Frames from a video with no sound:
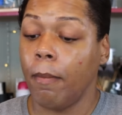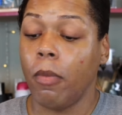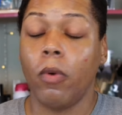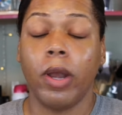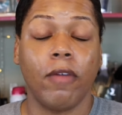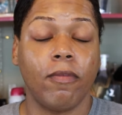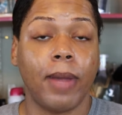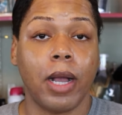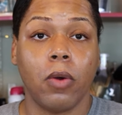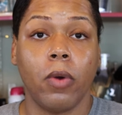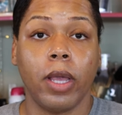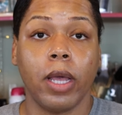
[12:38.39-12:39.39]
but whenever my
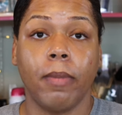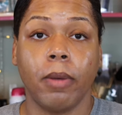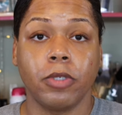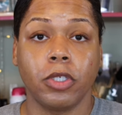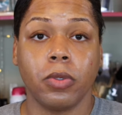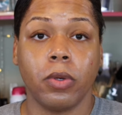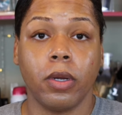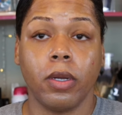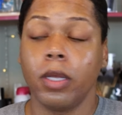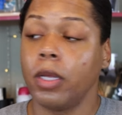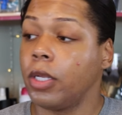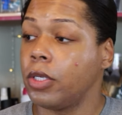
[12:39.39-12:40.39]
coin come up
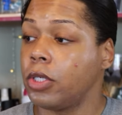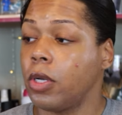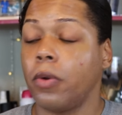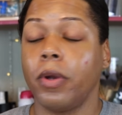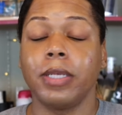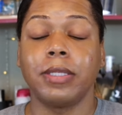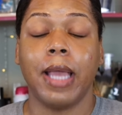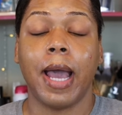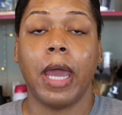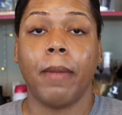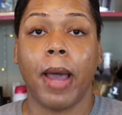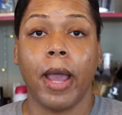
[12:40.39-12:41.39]
short, toner is the
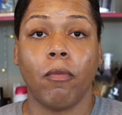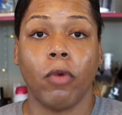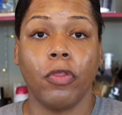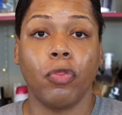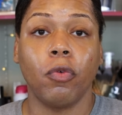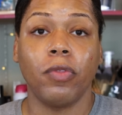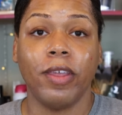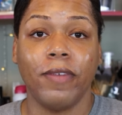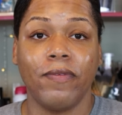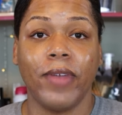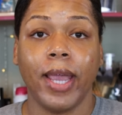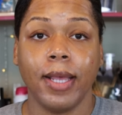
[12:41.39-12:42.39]
item I run through the
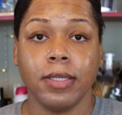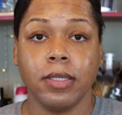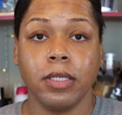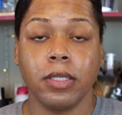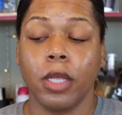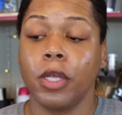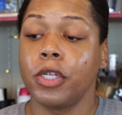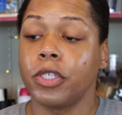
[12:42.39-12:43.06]
fastest.